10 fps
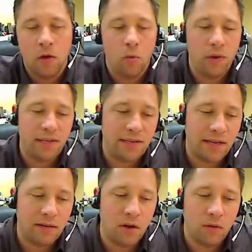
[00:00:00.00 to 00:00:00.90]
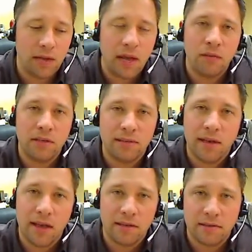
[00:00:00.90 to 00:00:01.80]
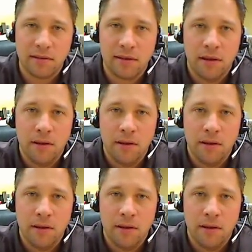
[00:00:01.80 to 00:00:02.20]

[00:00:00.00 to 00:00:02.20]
We did go down to test